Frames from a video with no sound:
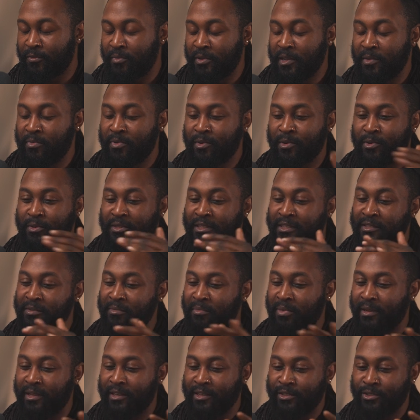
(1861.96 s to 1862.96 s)
of people,
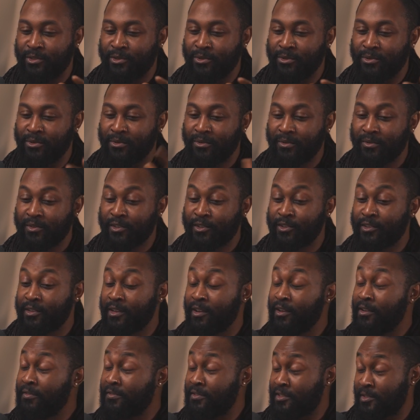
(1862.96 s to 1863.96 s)
didn't play at all. The
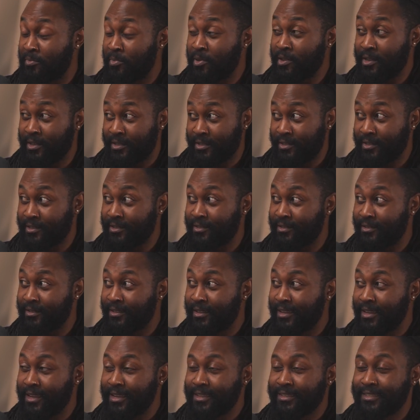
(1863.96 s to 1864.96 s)
nervous person
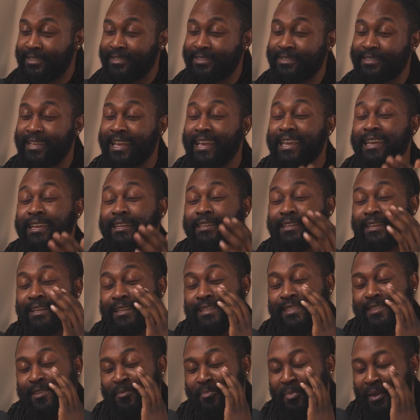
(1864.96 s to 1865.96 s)
stayed
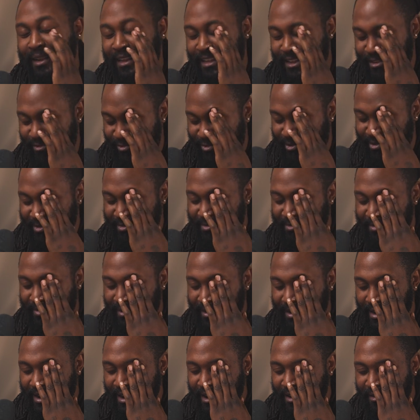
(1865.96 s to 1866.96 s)
in the playroom
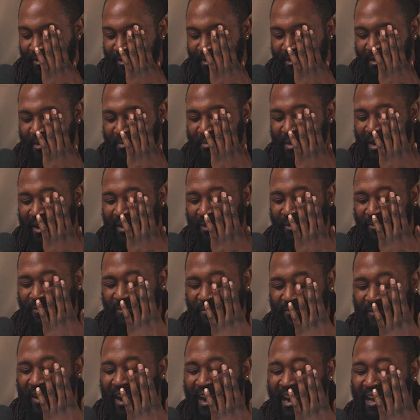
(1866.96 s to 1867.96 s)
for about
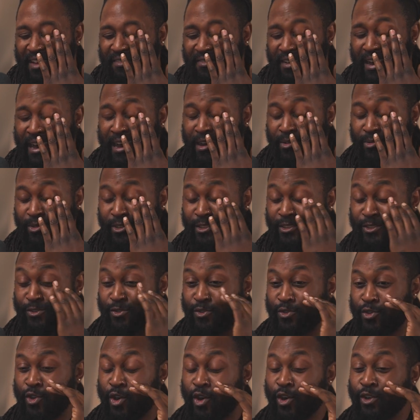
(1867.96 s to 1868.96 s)
5 hours
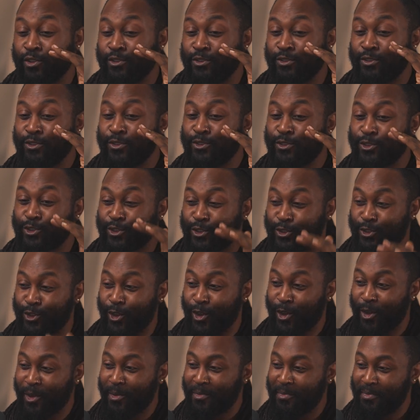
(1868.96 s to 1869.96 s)

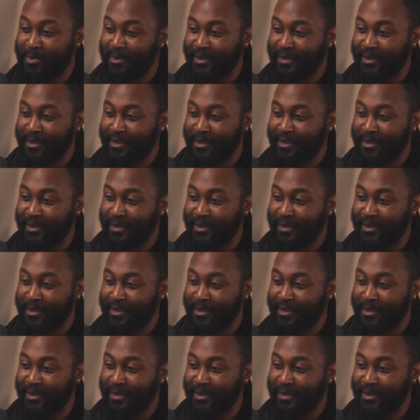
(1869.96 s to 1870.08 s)
non-stop.